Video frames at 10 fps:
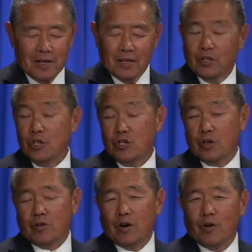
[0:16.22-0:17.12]
This
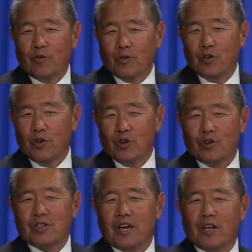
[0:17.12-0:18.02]
year uh, over New
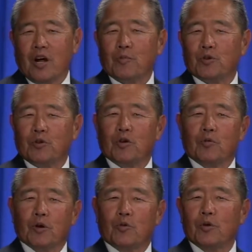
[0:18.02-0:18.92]
Year's, I had the opportunity to work